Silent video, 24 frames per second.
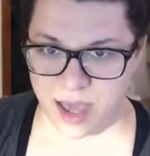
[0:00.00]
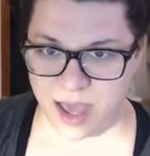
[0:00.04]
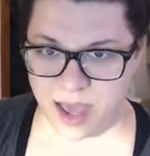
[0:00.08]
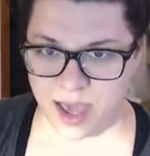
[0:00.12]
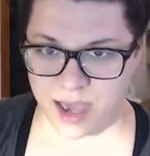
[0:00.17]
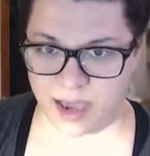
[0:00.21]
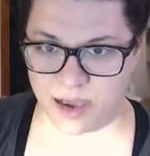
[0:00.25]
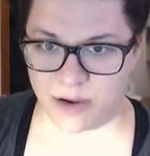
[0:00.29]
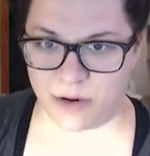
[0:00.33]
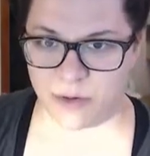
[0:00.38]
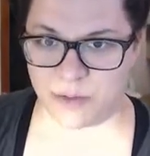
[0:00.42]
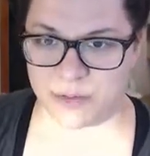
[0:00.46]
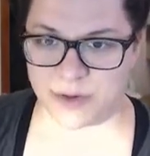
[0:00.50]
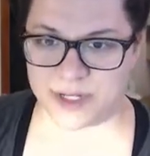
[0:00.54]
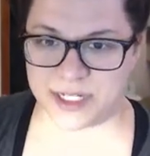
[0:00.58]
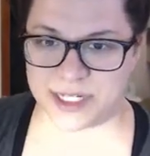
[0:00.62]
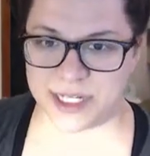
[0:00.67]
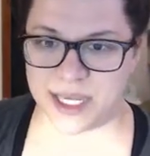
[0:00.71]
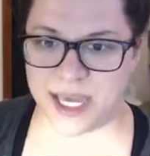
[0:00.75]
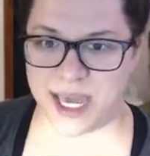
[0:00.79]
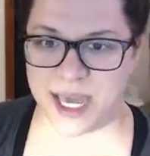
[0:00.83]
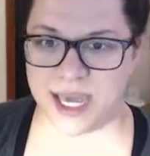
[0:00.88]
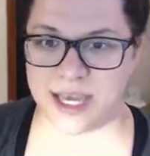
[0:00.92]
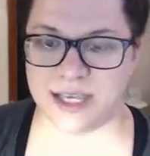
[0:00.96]
I opened a
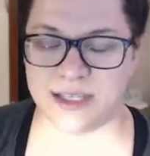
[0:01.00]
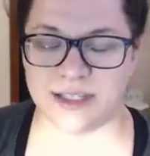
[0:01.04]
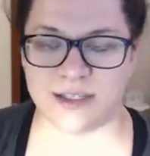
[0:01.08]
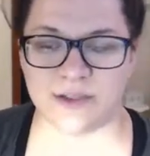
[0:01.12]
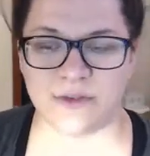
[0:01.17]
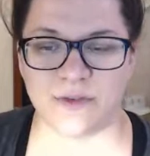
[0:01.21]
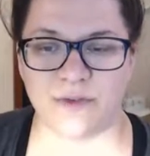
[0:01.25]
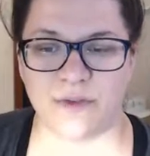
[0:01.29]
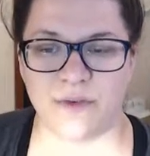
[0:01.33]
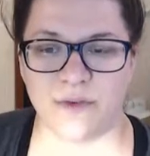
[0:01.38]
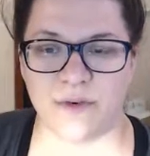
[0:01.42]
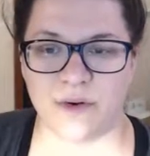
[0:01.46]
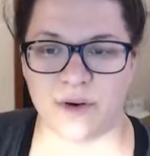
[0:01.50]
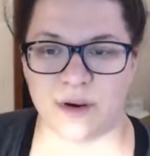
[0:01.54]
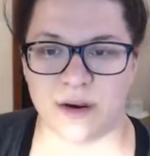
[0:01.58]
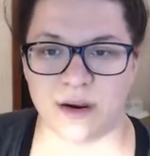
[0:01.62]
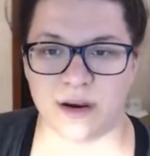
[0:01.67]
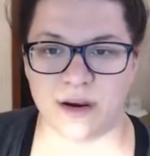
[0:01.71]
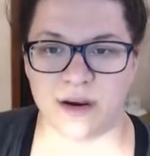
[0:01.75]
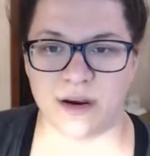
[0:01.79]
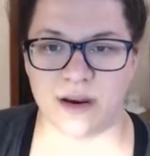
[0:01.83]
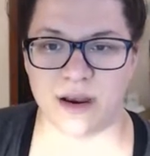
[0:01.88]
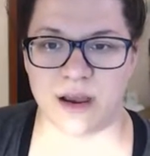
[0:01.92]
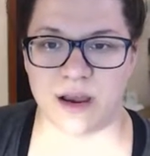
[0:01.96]
case
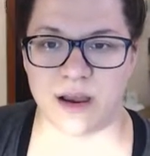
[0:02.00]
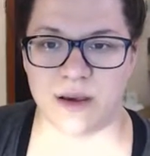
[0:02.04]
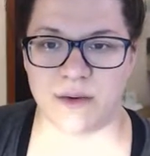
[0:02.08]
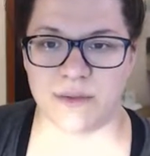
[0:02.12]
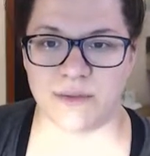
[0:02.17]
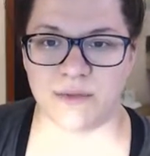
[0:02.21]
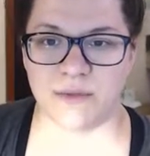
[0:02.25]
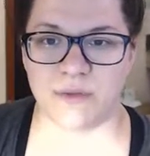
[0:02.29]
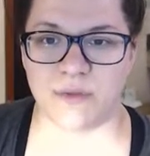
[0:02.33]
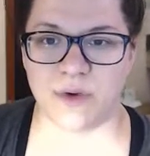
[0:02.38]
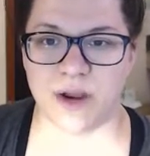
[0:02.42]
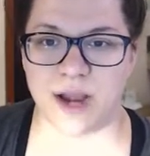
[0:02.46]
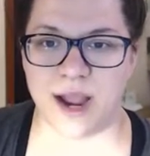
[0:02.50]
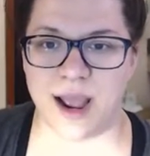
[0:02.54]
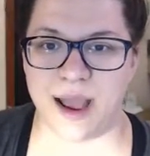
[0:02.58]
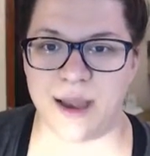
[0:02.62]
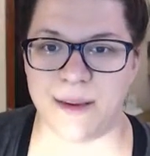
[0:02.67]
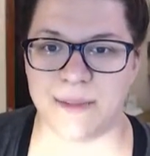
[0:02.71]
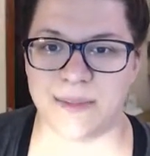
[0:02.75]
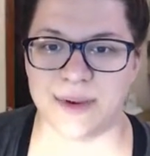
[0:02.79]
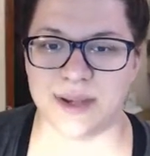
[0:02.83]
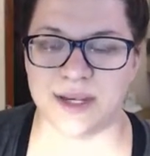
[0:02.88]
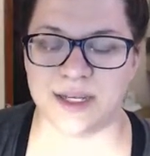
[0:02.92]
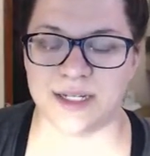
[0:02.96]
for what
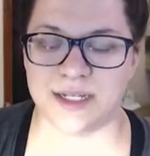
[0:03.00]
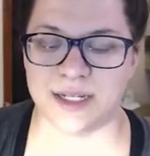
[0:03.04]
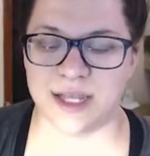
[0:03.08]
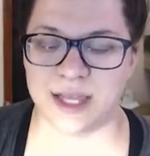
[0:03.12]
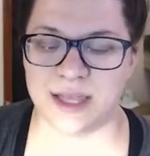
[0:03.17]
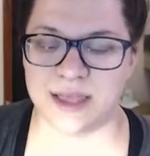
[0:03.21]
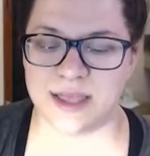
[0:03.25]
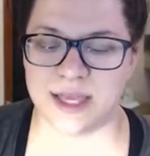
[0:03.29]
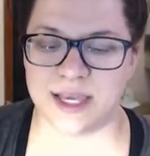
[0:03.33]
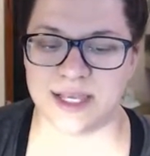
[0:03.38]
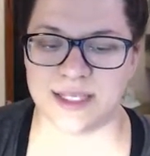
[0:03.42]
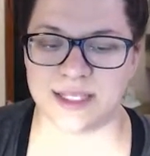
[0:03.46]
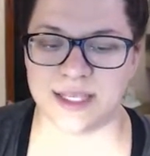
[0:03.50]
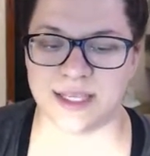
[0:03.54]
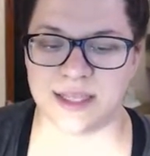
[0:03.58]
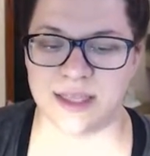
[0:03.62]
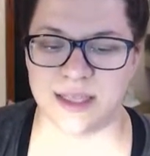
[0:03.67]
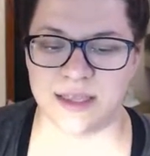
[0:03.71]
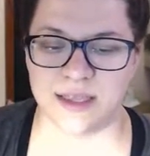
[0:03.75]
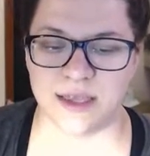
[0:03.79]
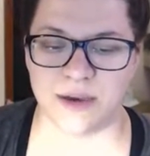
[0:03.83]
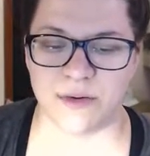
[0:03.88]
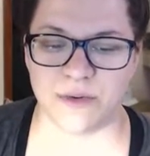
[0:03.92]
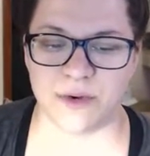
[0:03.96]
happened, and they said
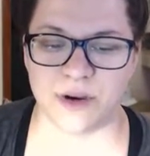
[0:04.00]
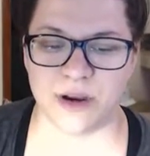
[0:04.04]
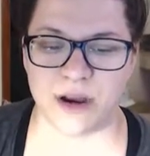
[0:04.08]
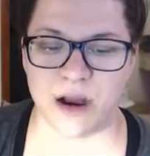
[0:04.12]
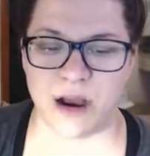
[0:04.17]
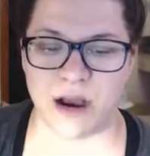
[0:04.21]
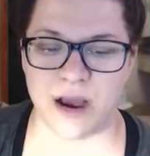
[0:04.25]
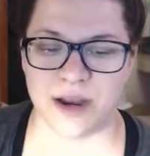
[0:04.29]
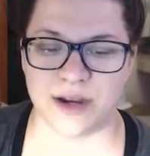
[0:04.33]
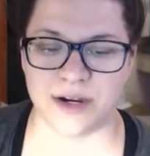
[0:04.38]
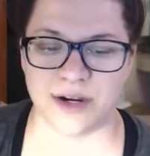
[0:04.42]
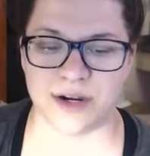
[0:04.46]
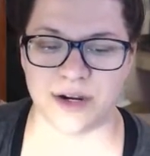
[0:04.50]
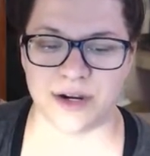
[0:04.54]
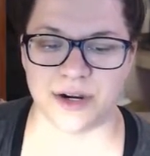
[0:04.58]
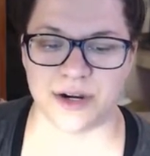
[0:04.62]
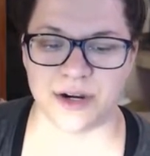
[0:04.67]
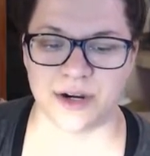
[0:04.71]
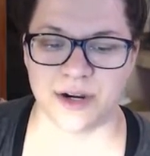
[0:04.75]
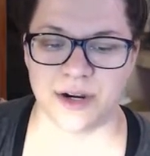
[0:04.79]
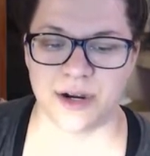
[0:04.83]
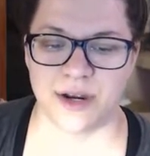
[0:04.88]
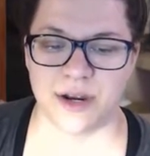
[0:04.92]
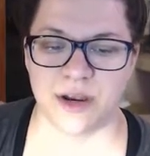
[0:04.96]
that they would
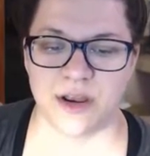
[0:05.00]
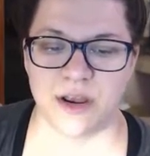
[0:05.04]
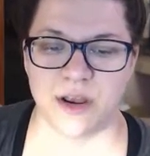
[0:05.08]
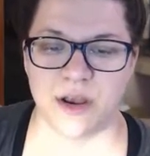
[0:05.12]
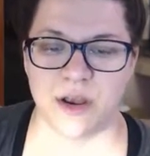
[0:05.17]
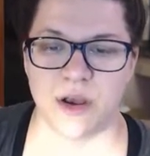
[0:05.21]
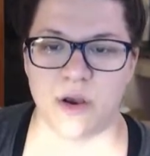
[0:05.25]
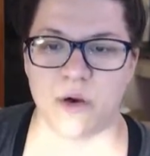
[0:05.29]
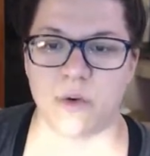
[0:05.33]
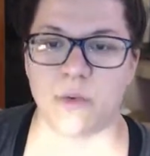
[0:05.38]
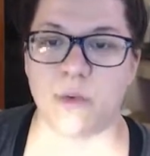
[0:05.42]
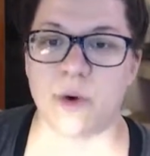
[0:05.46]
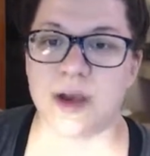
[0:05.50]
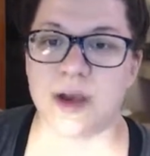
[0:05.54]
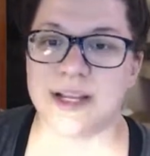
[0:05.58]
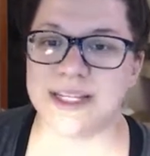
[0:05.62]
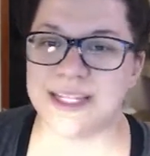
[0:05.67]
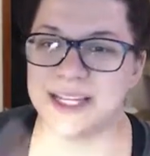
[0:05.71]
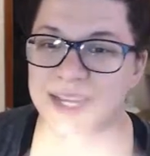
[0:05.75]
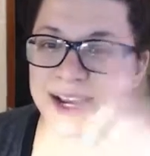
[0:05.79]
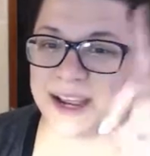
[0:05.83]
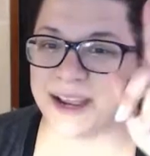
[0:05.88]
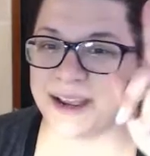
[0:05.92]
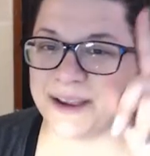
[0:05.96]
honor one
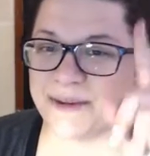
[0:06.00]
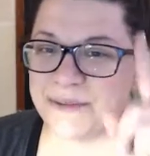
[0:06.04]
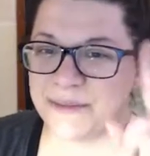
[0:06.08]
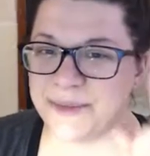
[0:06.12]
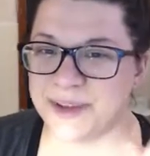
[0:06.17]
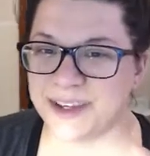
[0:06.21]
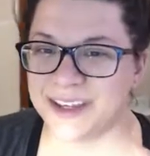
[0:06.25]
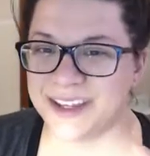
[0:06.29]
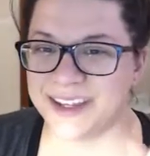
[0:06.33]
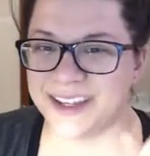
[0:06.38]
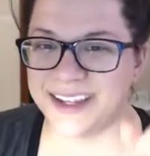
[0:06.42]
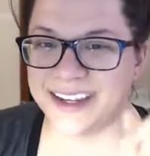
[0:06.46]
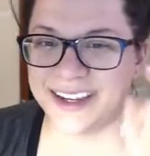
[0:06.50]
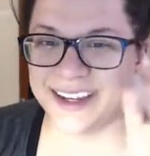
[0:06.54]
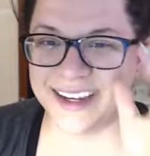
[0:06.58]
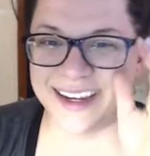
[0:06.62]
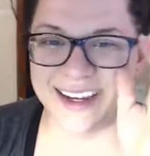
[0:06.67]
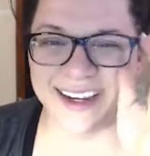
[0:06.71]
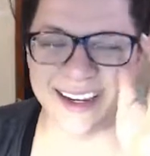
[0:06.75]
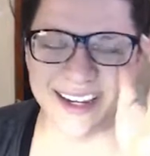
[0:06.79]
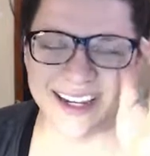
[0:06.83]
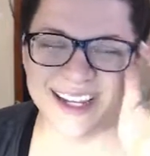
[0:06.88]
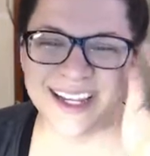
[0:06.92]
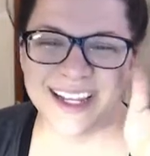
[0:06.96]
time.
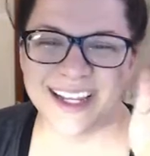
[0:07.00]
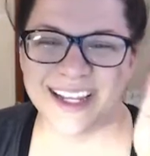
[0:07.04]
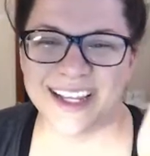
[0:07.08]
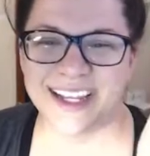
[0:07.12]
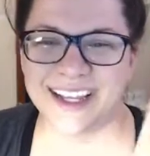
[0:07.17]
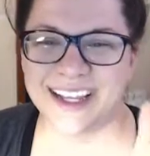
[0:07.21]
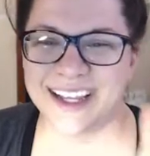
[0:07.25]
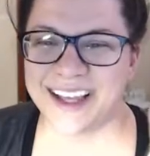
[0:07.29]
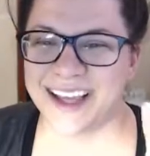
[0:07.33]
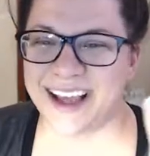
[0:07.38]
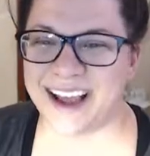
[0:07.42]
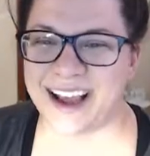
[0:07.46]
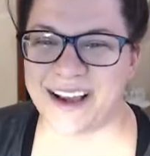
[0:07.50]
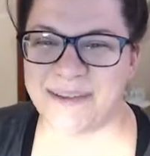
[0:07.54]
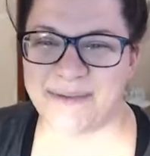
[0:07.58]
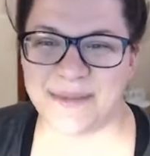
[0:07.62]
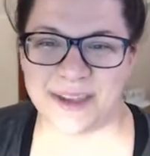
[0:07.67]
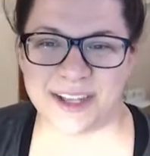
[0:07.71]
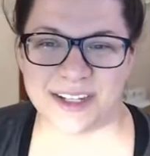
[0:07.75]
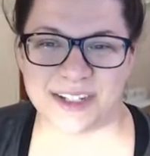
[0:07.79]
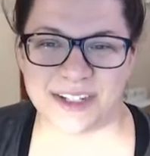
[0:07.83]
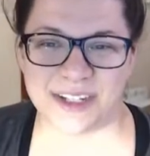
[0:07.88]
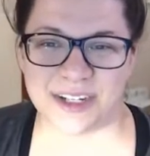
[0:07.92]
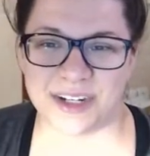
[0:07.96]
I'm
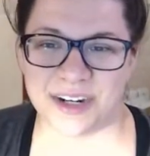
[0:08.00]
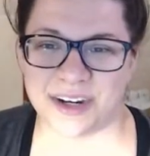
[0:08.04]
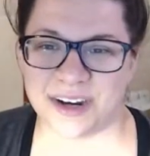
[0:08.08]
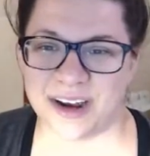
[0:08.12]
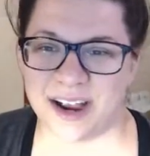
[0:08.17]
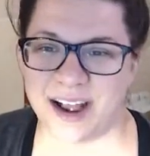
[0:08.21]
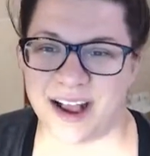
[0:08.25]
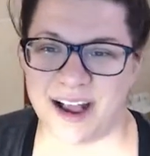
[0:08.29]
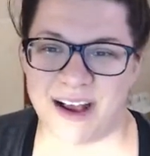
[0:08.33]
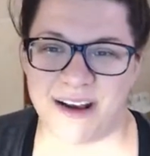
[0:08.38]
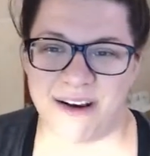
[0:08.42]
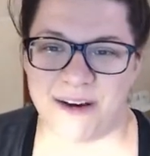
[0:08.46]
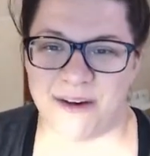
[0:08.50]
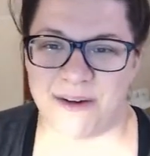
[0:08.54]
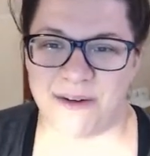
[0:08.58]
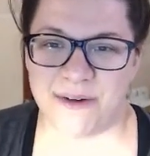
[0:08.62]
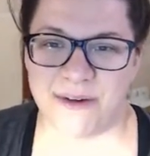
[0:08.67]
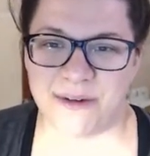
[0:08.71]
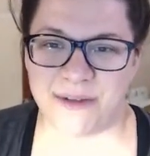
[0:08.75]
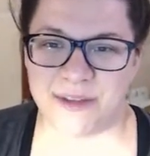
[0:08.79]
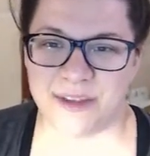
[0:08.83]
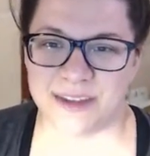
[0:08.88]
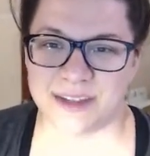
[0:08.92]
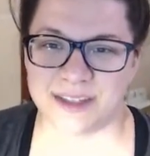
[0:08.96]
not sure
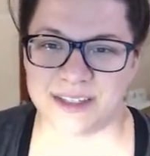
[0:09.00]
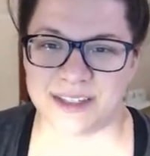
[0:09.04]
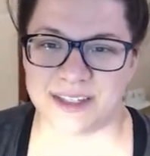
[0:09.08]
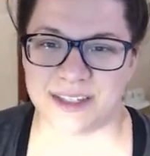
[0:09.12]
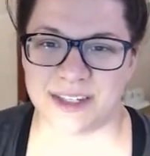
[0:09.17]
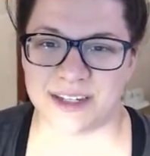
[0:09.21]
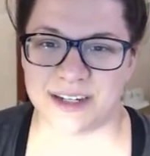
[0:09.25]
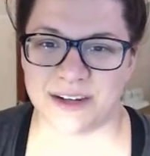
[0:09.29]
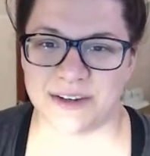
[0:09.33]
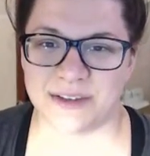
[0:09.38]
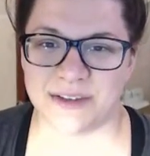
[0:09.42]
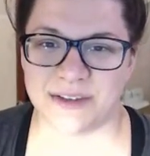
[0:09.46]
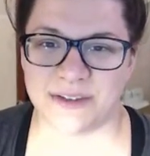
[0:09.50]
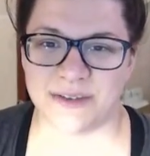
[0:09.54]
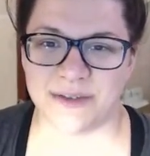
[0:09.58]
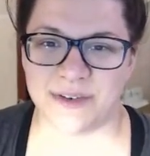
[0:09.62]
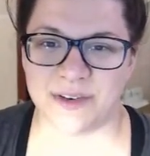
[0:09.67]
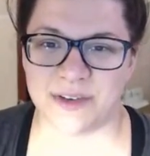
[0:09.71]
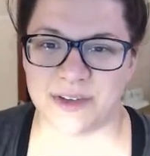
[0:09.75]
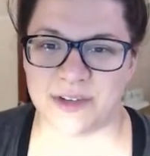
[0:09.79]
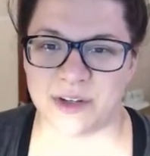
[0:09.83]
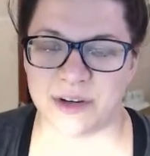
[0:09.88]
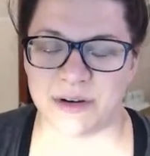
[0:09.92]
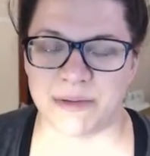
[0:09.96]
how this is going to go in the
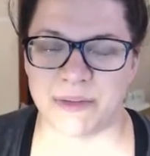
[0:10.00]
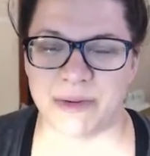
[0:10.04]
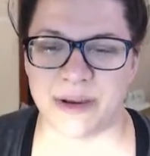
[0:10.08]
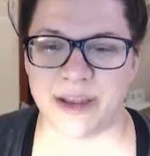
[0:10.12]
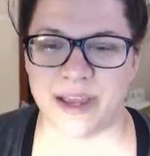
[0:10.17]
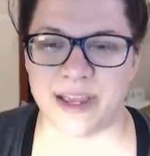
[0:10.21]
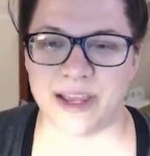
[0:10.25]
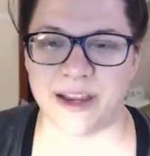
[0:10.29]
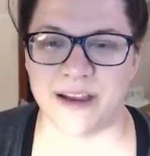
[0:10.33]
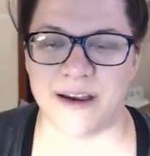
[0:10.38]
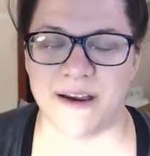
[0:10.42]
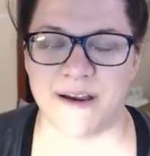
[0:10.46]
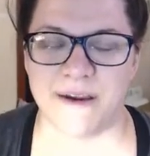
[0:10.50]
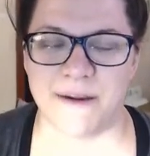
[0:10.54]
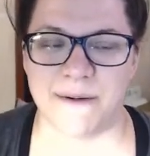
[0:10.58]
future, but